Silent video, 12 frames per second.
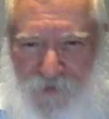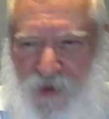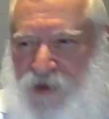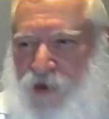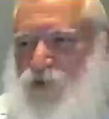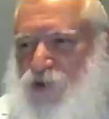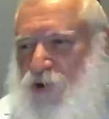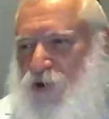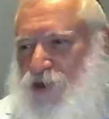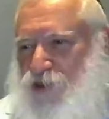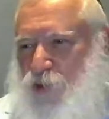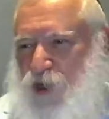You can make up
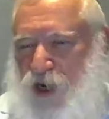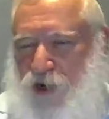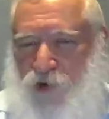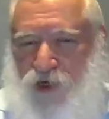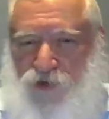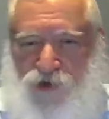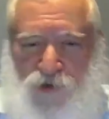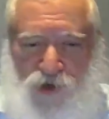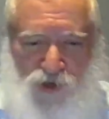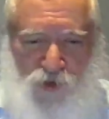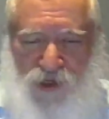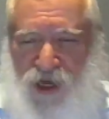stories where we're
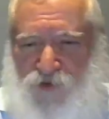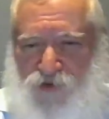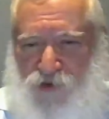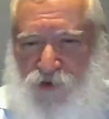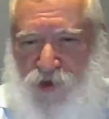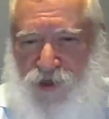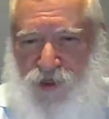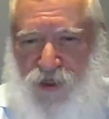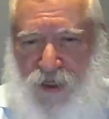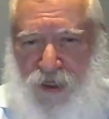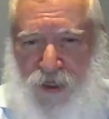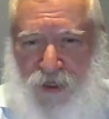Jewish, we're not Jewish,
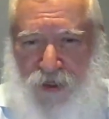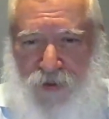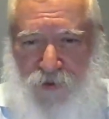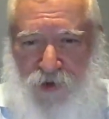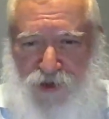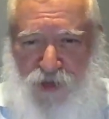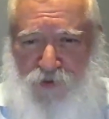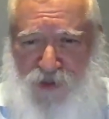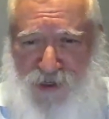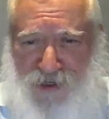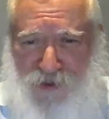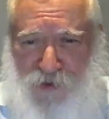we're
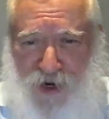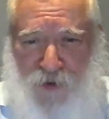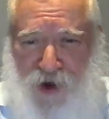gypsies,